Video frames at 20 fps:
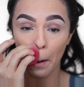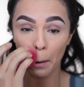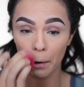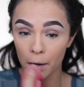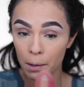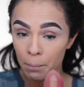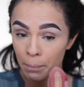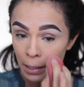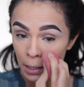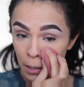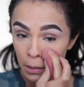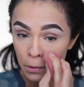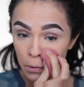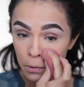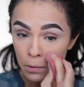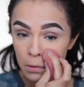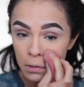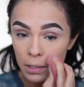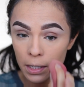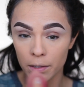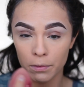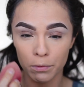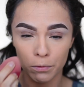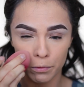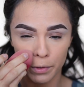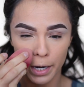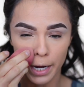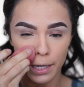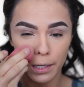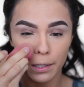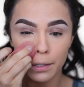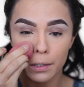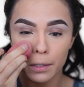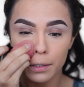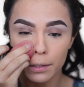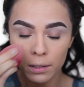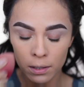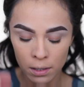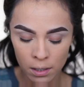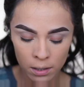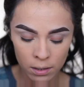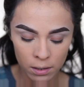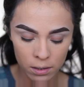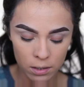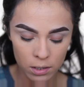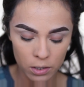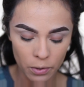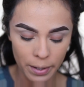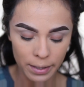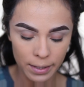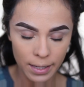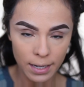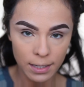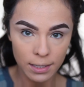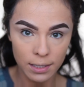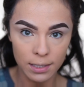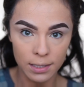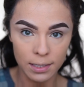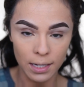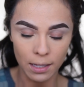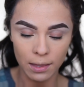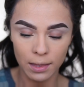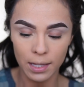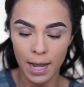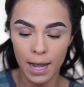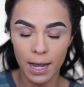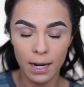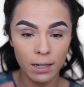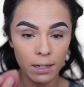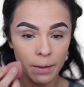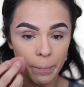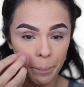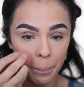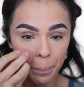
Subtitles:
around my nose and right here. So I like to set that